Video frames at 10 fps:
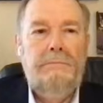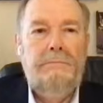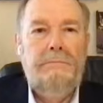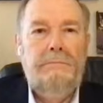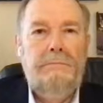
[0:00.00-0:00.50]

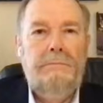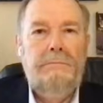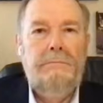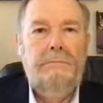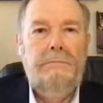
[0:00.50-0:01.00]

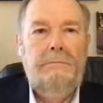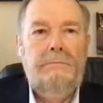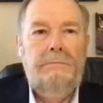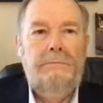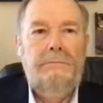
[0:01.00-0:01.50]

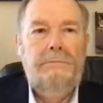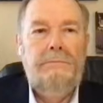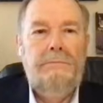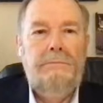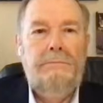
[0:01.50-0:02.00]

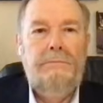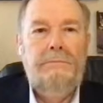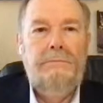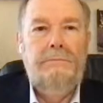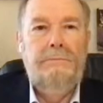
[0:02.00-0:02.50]

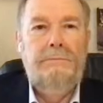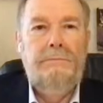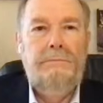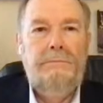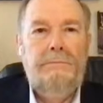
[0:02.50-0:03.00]

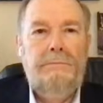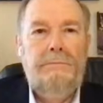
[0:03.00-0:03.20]
[no speech]